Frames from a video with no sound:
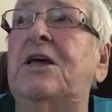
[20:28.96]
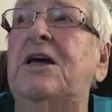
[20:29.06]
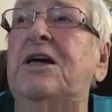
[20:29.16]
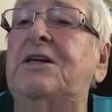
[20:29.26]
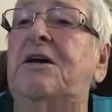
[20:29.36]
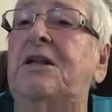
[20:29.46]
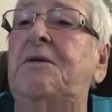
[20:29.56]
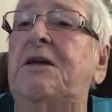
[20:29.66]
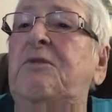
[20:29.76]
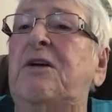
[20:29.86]
a tiny,
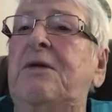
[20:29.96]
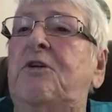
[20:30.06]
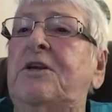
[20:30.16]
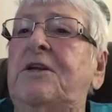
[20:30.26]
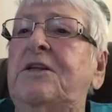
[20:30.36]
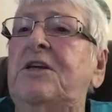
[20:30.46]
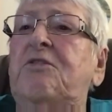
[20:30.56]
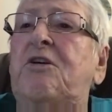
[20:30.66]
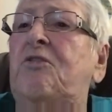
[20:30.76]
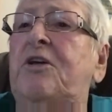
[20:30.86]
he wasn't a year
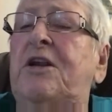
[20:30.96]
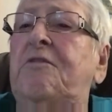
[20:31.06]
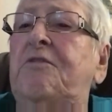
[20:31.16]
old, I don't